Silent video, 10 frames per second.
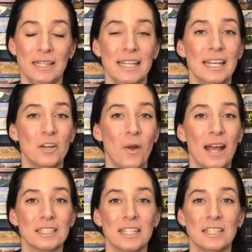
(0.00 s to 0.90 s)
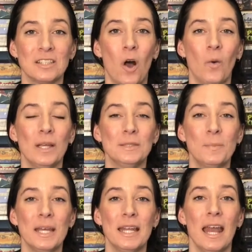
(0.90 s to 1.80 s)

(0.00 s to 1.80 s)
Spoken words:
The interaction has always been